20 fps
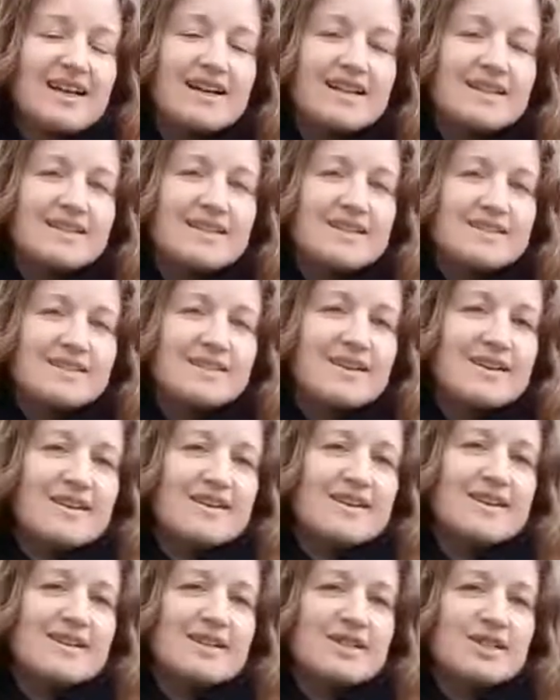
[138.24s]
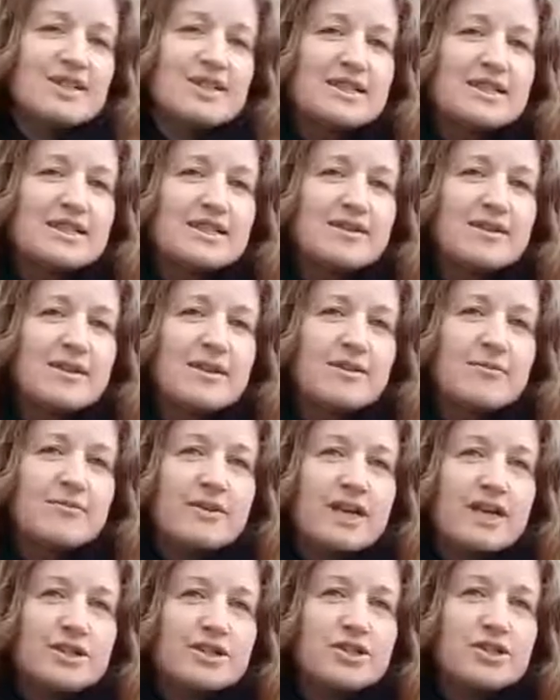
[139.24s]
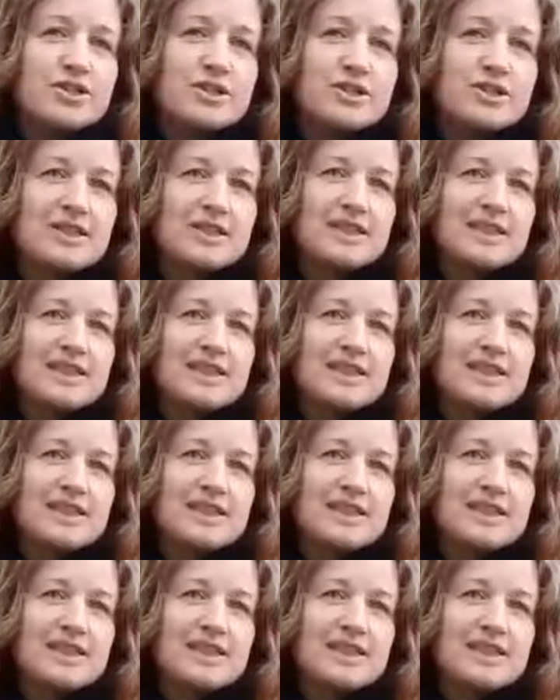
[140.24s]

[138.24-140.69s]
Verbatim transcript: And uh, it's just a, a rich